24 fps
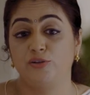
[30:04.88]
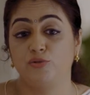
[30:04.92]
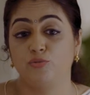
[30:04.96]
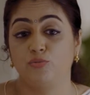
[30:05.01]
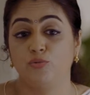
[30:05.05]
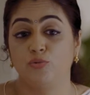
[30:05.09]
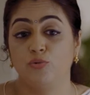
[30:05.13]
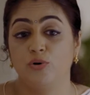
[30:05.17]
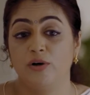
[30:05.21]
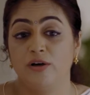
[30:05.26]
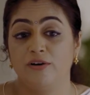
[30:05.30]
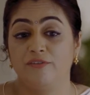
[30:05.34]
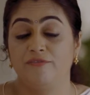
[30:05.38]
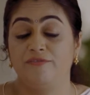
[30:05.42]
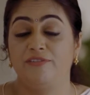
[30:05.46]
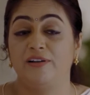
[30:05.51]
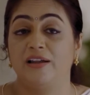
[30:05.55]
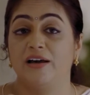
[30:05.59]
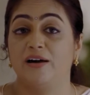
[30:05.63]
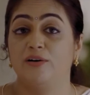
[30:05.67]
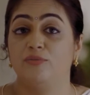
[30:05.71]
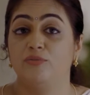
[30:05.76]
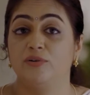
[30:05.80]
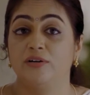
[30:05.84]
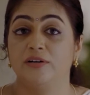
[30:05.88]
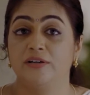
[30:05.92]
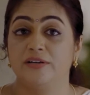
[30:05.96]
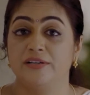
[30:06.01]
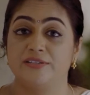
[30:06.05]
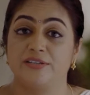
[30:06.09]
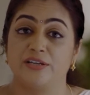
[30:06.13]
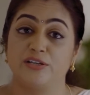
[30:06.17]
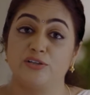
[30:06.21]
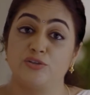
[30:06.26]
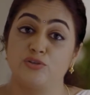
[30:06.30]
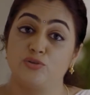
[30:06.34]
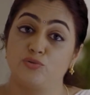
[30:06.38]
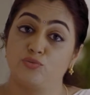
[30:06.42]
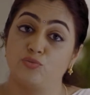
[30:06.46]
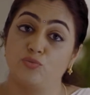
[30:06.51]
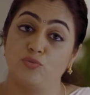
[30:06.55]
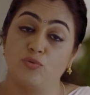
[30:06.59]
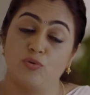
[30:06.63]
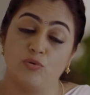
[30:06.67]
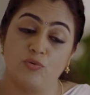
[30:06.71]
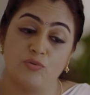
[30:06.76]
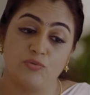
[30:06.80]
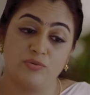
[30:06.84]
to flowers and
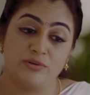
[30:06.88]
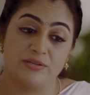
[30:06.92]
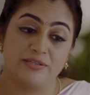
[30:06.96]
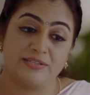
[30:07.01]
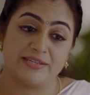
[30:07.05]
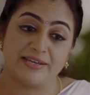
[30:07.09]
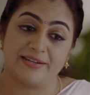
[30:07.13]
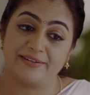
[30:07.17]
swans